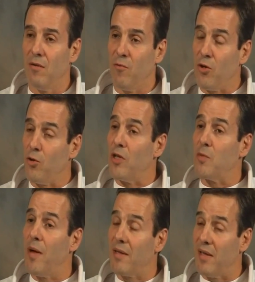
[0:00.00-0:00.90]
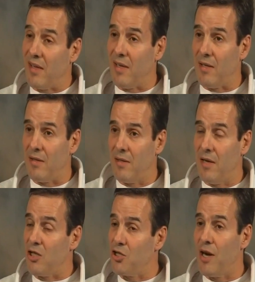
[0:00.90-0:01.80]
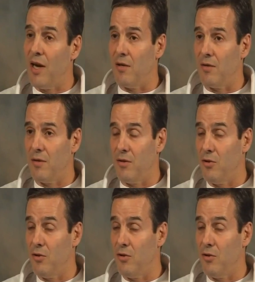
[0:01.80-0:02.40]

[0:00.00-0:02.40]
For you to respect a kid, a child.